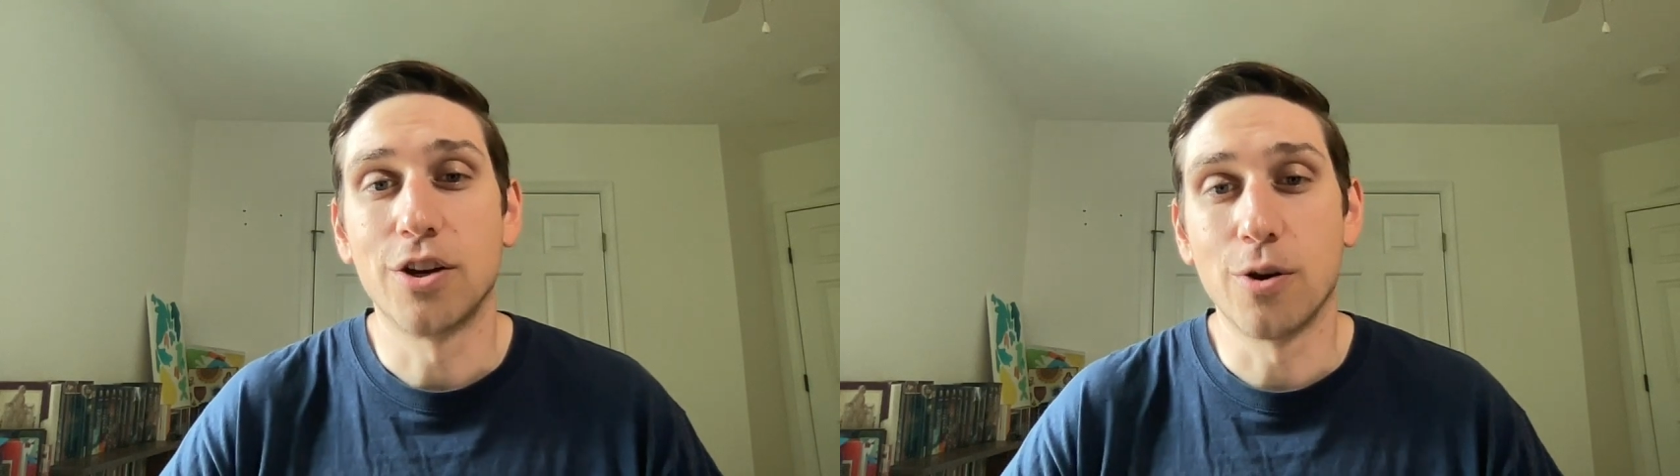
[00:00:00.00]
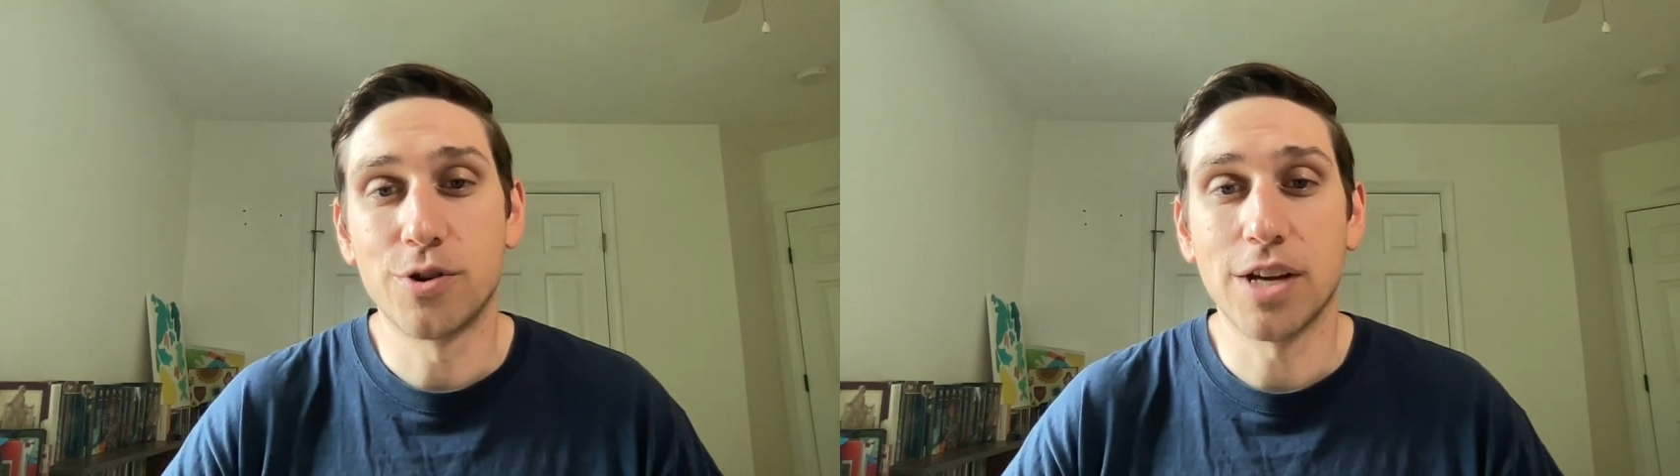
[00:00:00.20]

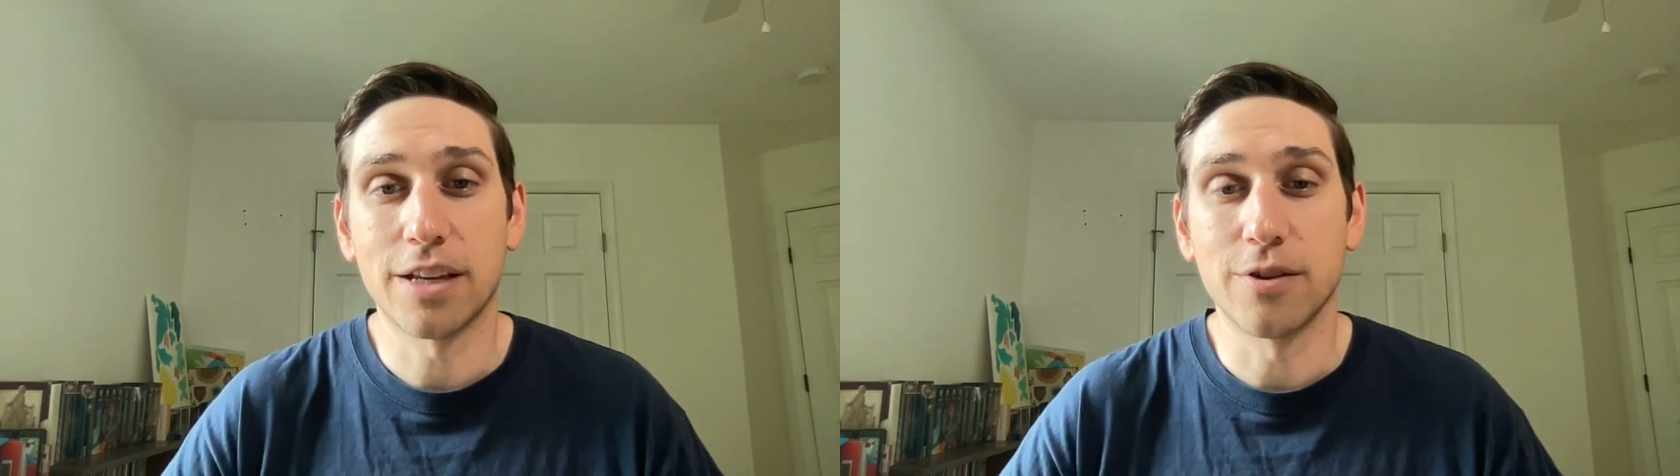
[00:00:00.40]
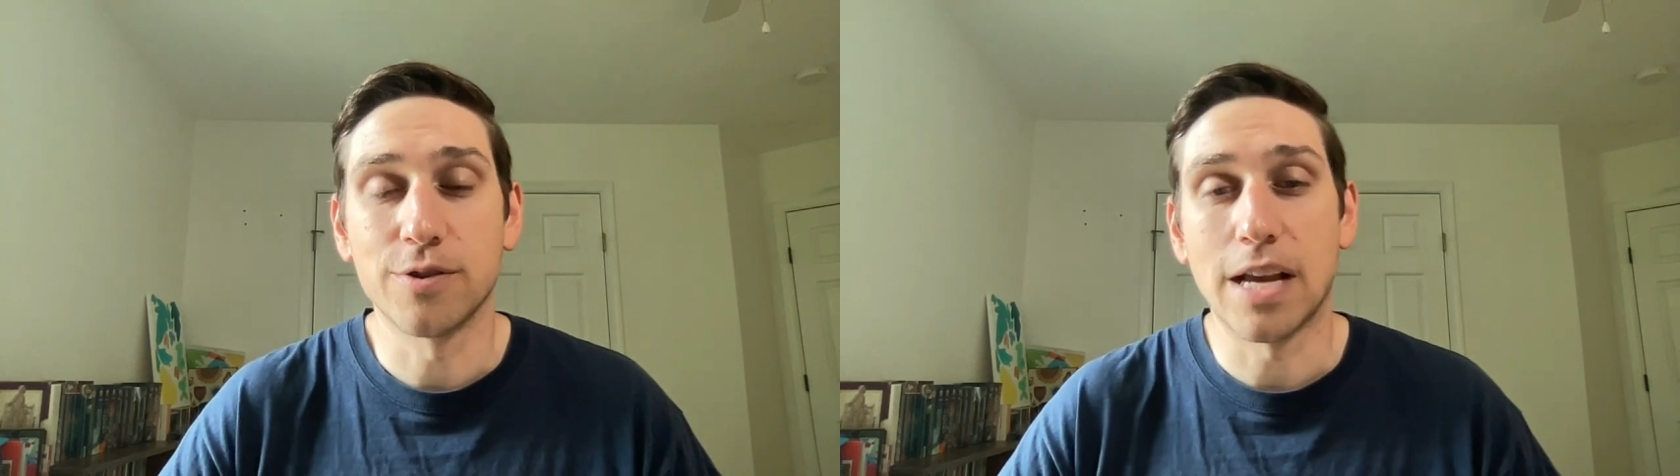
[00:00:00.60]
go
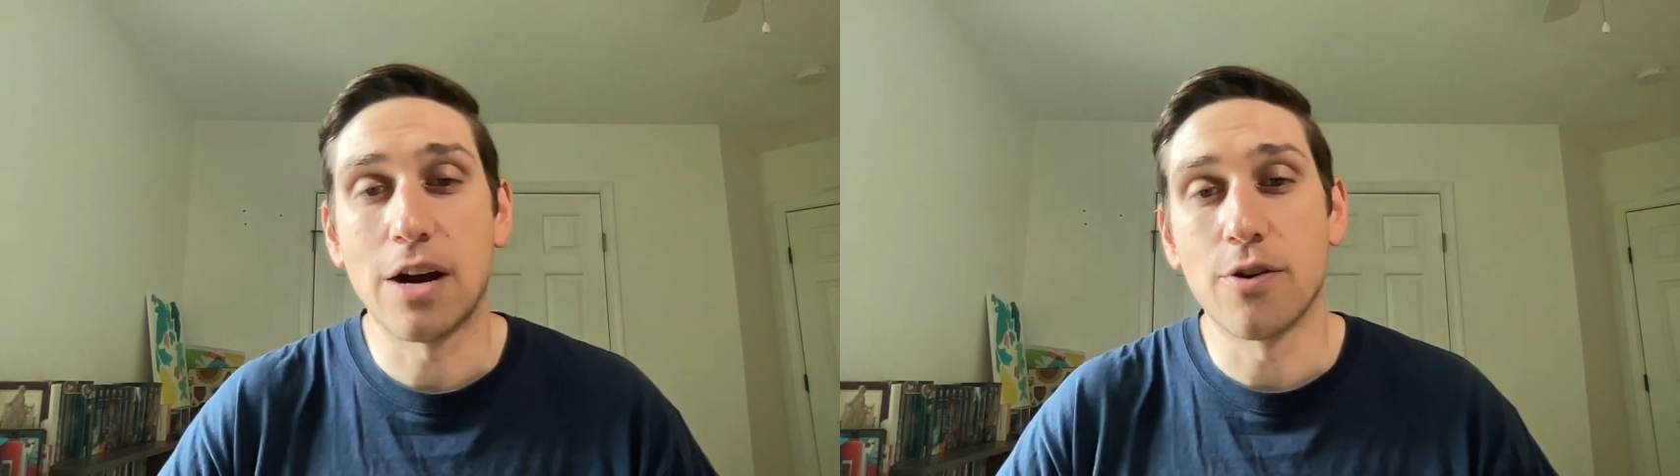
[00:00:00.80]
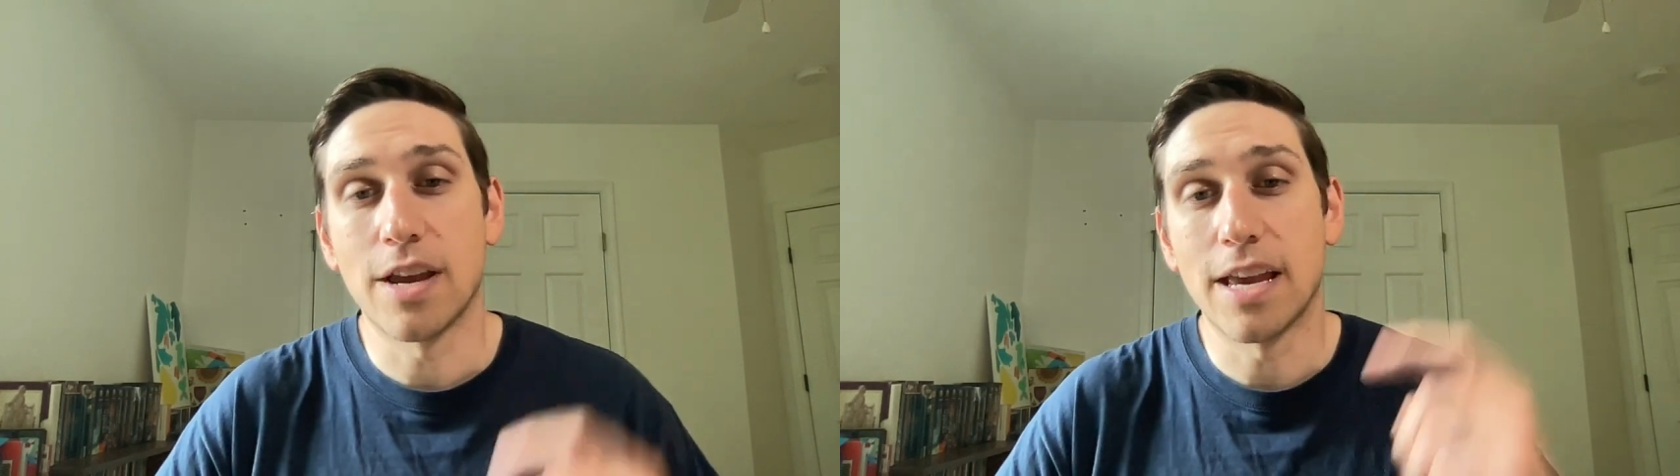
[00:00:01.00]
check those out.